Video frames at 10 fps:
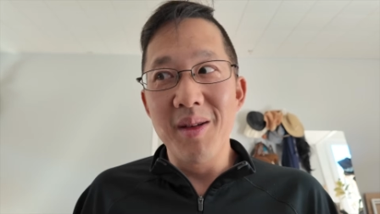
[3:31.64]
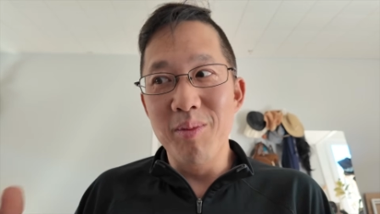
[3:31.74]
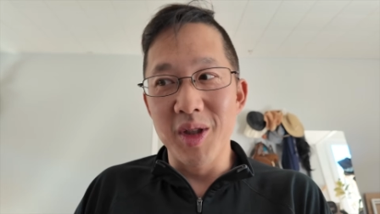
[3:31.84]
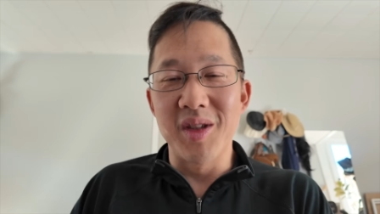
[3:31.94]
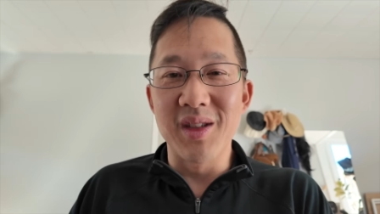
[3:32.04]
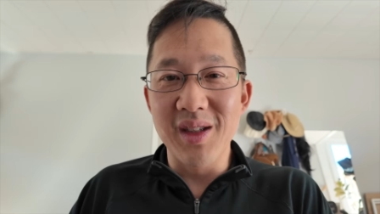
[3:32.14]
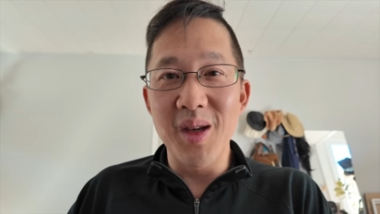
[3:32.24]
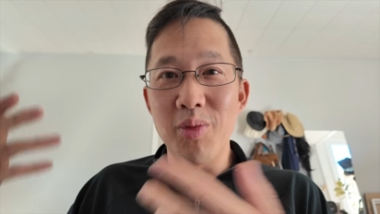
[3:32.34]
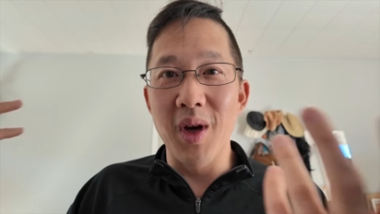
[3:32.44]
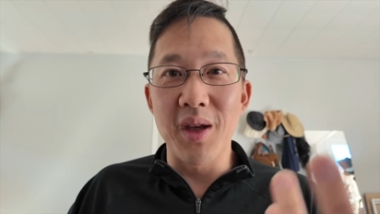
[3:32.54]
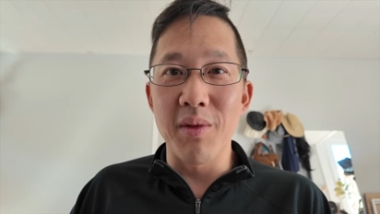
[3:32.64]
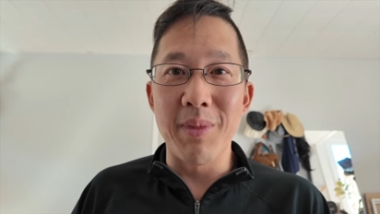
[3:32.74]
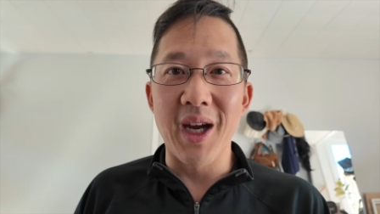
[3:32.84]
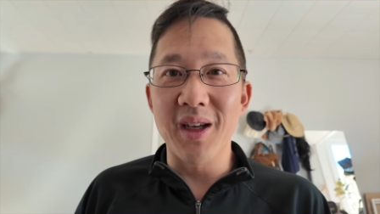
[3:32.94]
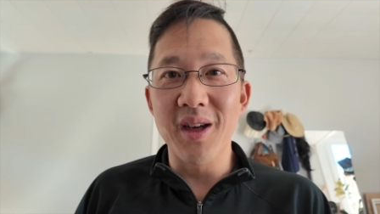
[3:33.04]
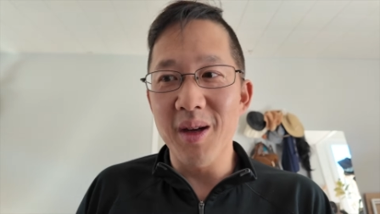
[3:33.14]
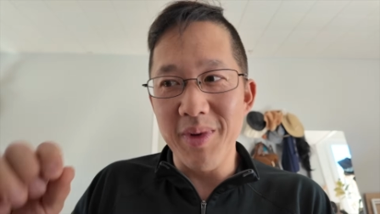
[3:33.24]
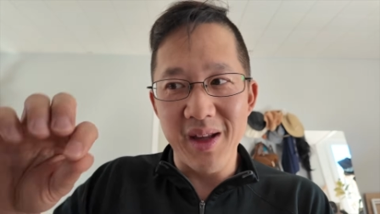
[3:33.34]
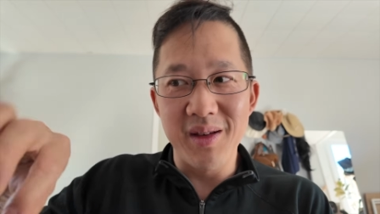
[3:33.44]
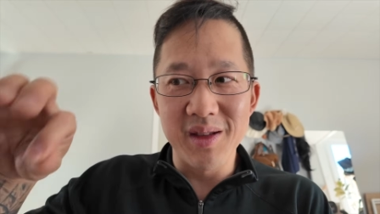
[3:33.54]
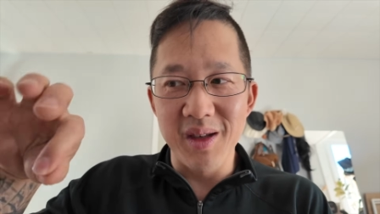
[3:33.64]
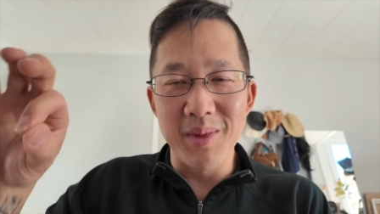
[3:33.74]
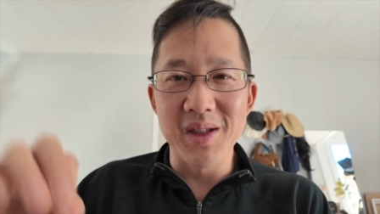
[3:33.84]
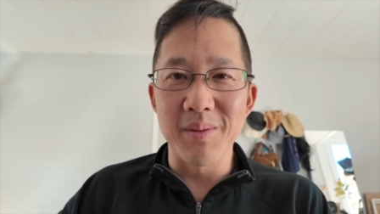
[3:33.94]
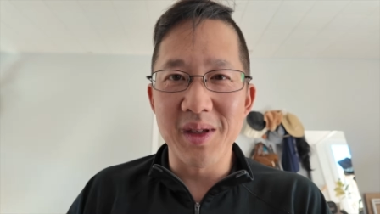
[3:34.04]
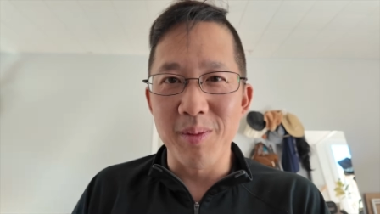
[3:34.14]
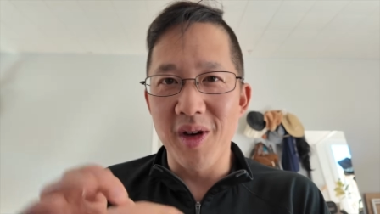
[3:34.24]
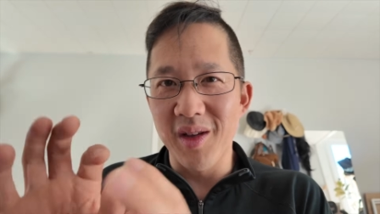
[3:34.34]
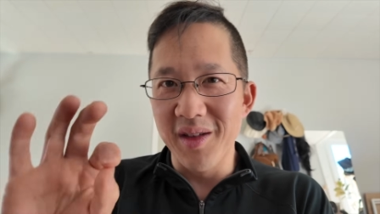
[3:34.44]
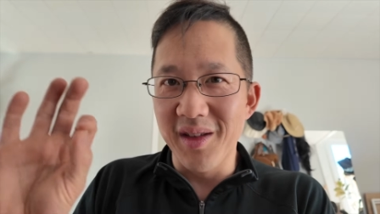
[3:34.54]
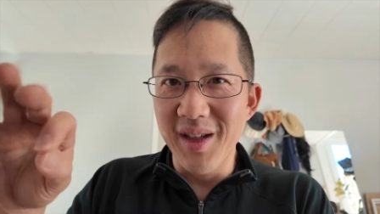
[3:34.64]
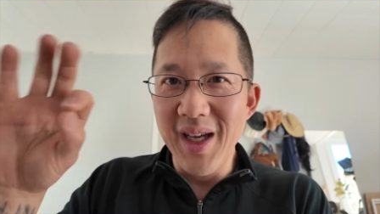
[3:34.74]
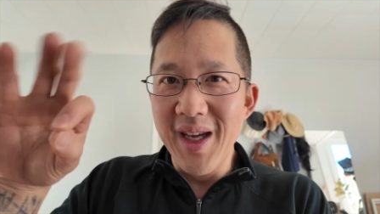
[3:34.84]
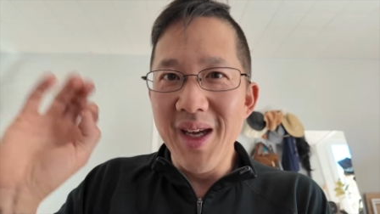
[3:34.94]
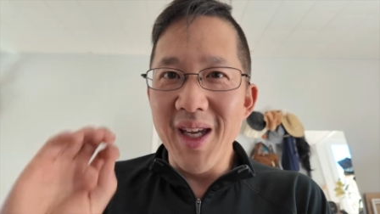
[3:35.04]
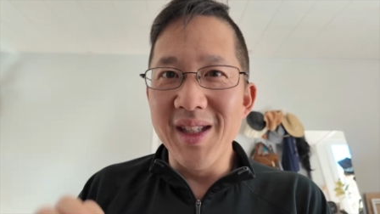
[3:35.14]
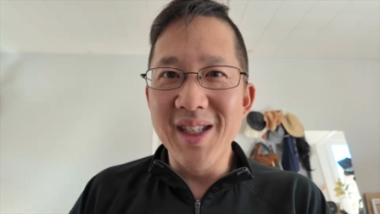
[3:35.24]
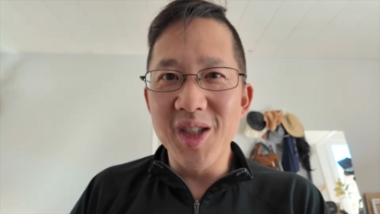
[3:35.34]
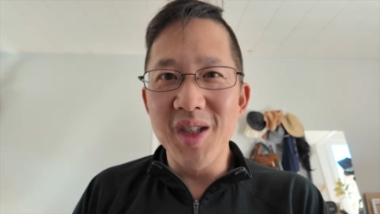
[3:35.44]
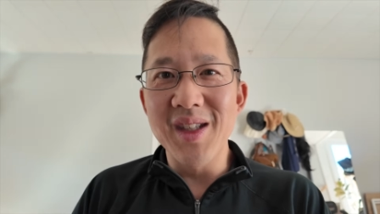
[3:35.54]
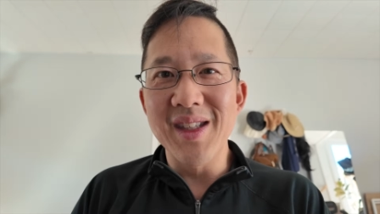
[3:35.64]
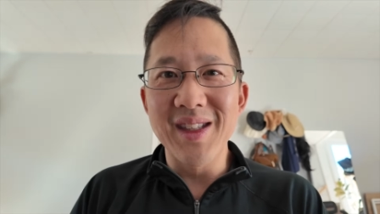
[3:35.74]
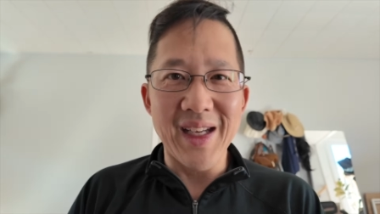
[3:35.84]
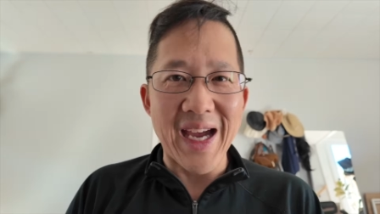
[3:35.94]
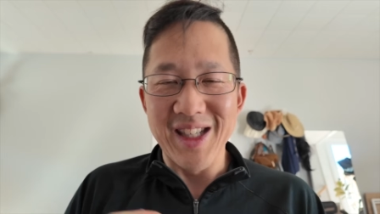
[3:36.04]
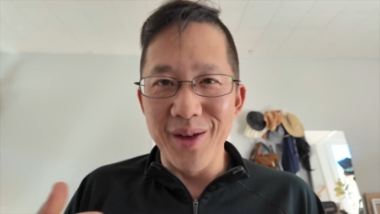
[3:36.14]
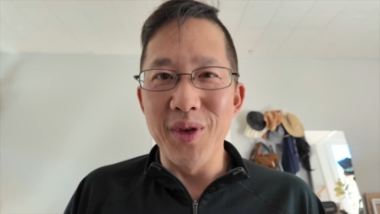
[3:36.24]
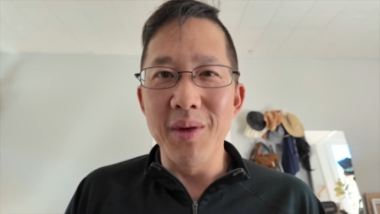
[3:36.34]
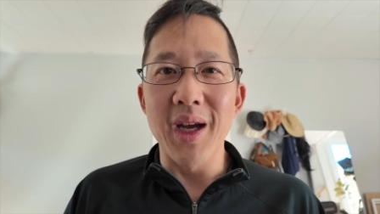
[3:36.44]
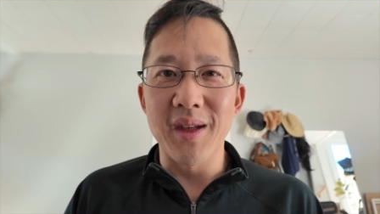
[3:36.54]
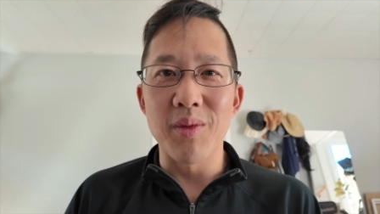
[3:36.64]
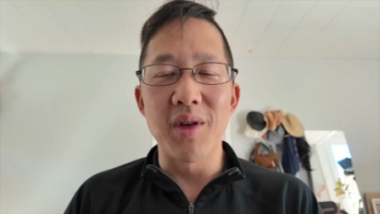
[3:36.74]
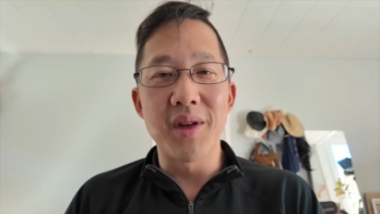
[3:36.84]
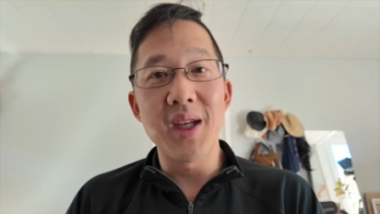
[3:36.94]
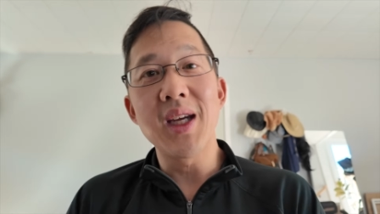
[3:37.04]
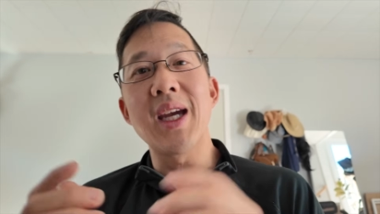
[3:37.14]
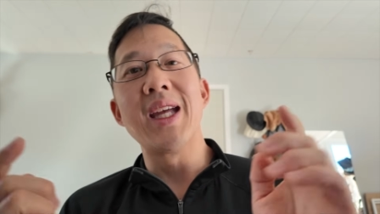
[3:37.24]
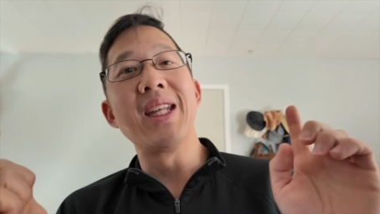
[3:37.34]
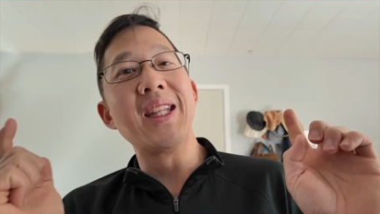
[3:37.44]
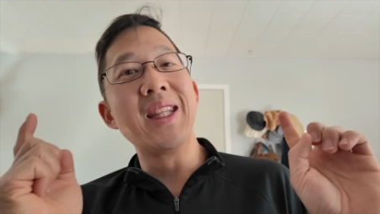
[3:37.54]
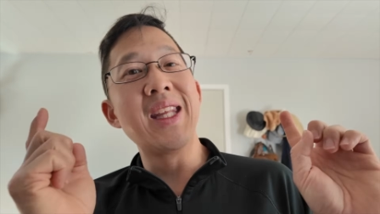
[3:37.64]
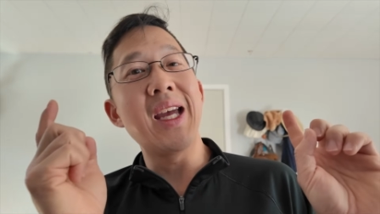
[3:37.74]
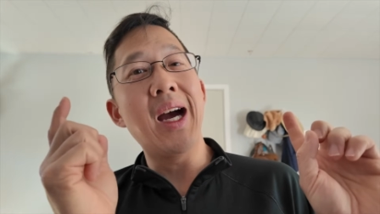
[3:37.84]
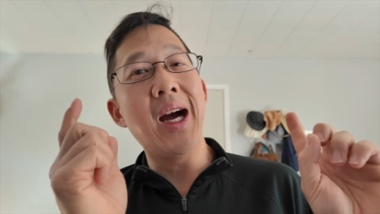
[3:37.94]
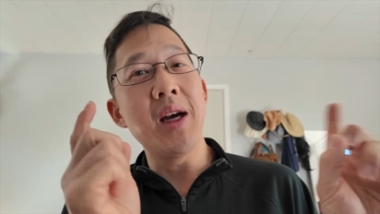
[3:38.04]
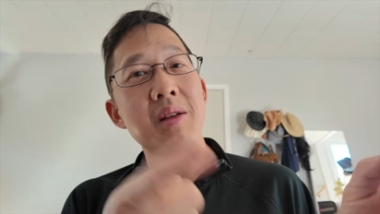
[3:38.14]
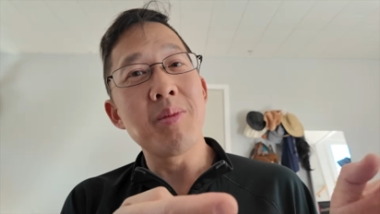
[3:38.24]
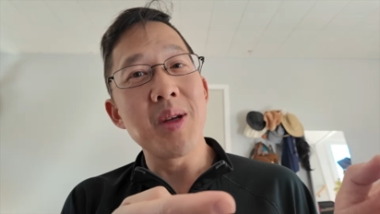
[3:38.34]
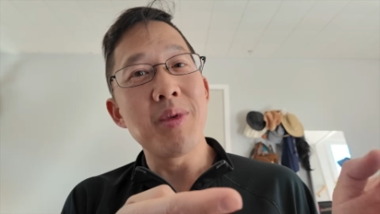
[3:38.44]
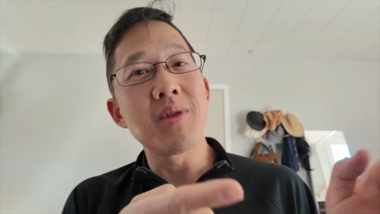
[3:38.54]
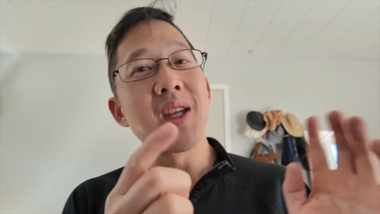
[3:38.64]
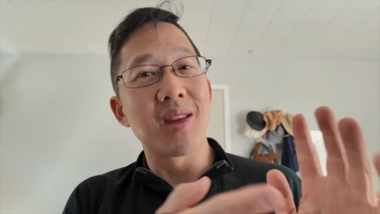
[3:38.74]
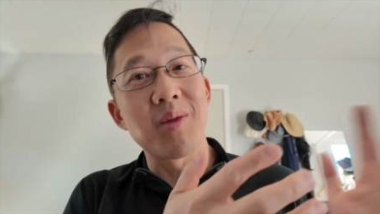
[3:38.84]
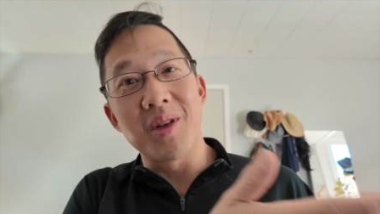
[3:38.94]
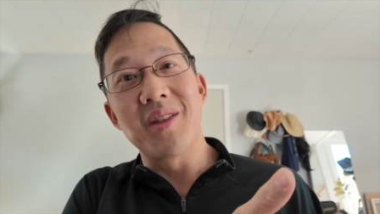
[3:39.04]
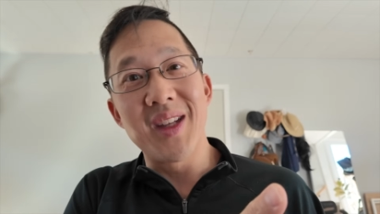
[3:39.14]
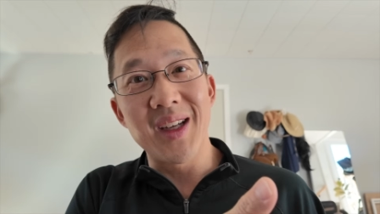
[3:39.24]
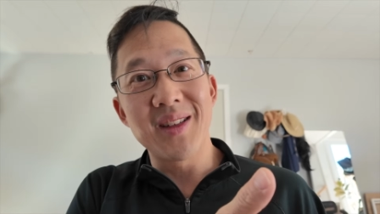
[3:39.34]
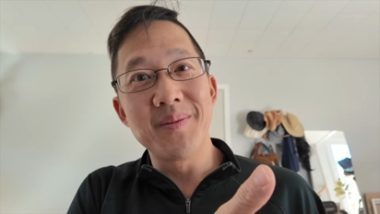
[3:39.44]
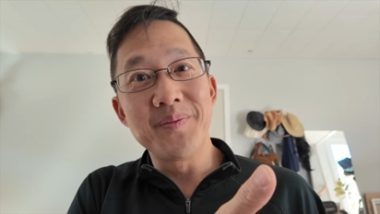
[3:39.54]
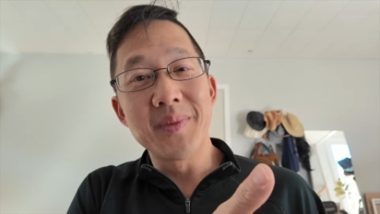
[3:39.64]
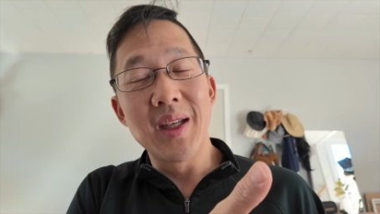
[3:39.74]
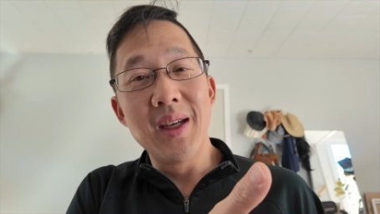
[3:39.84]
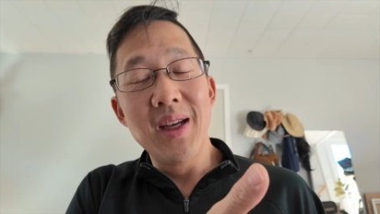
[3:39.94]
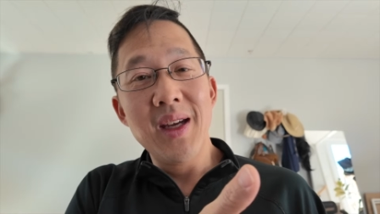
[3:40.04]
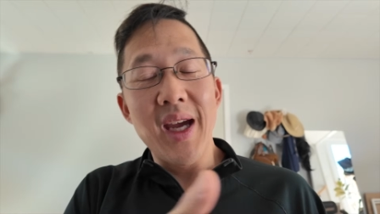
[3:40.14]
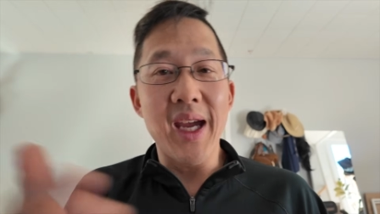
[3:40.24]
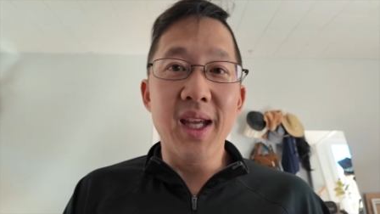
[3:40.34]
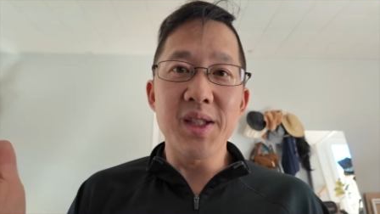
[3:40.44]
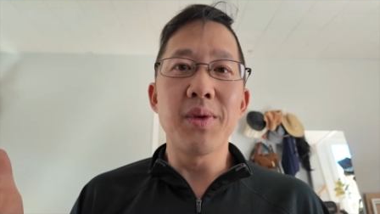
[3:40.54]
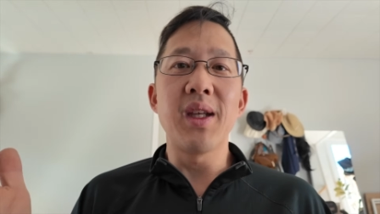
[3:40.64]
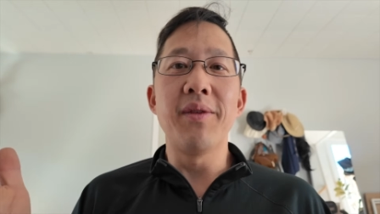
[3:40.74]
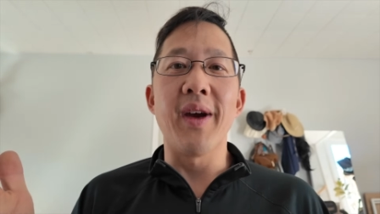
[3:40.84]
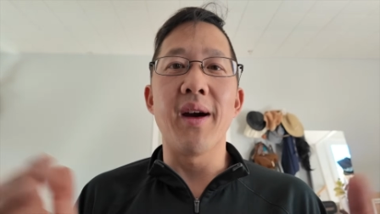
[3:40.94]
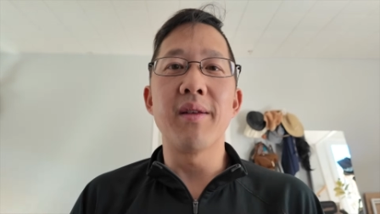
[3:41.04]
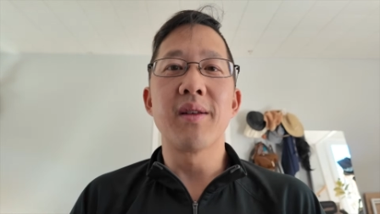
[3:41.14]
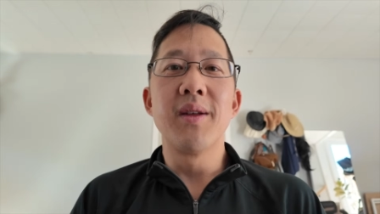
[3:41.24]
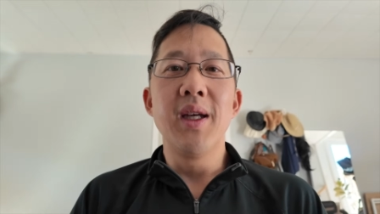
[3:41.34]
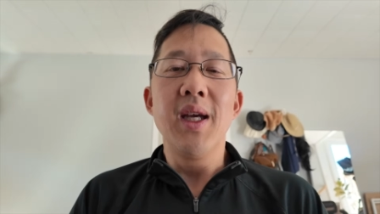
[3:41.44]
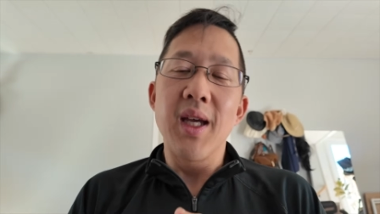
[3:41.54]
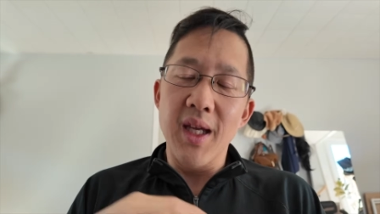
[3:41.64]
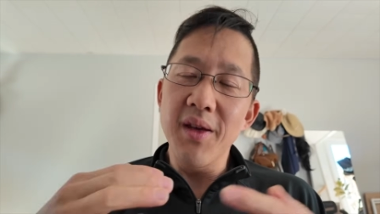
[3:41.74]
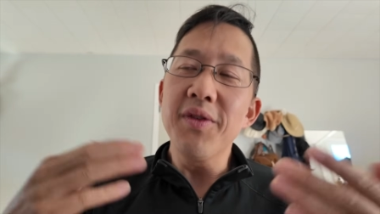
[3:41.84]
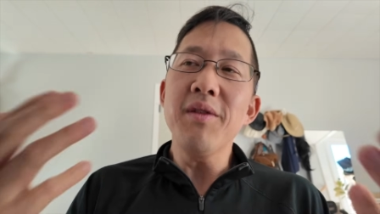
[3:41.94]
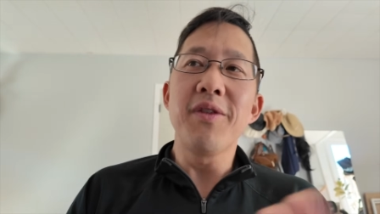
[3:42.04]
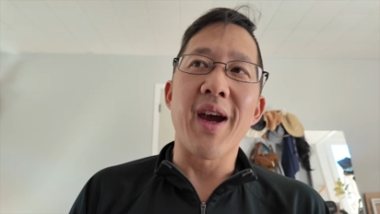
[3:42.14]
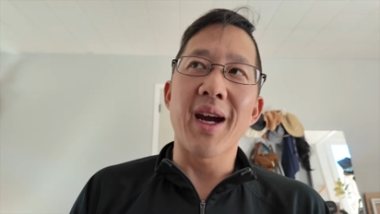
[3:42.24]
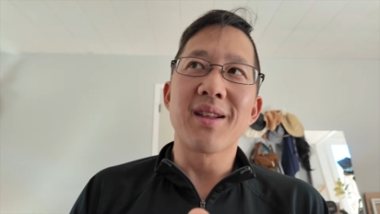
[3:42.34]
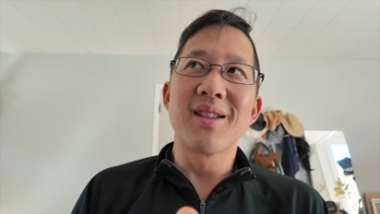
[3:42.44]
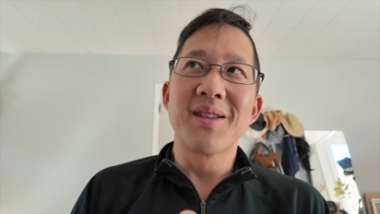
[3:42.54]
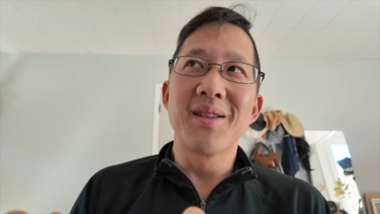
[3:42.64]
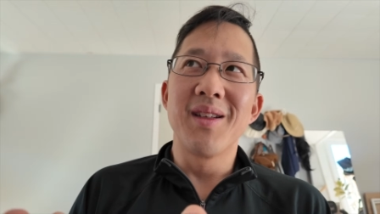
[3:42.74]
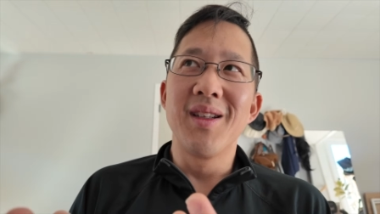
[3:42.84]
put you to sleep, wake you back up. There's going to be some small little incisions as if you got the real thing. And then the other people get the real thing. And guess what they found? If in fact,